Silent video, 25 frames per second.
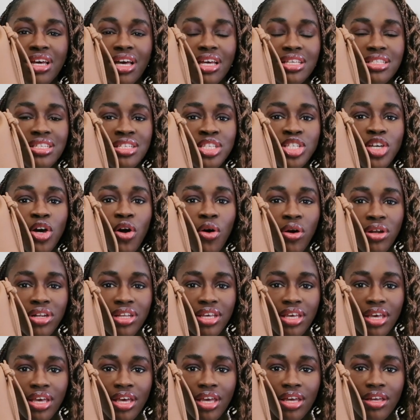is this
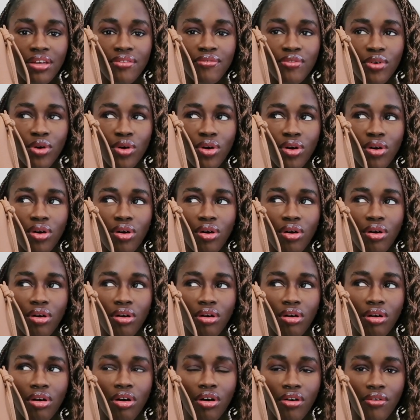concave or
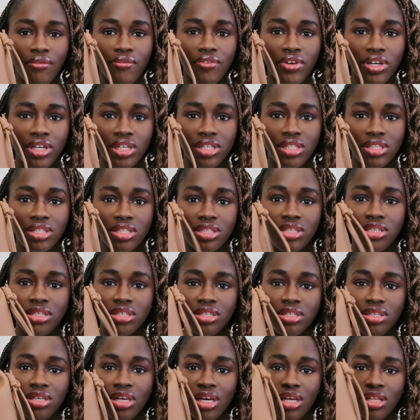
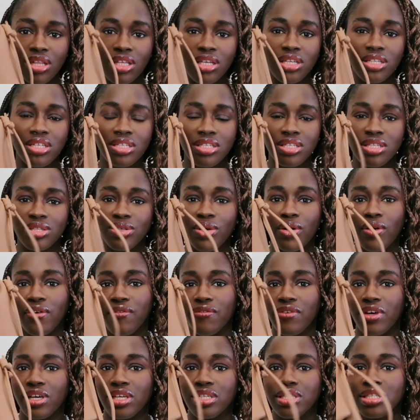convex? I think this is
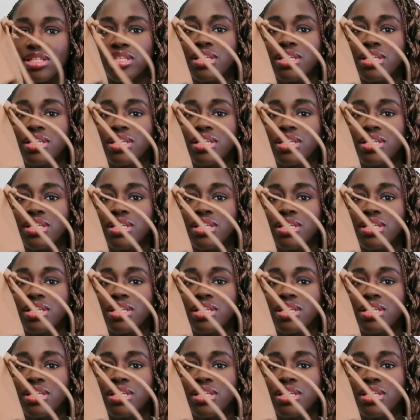convex.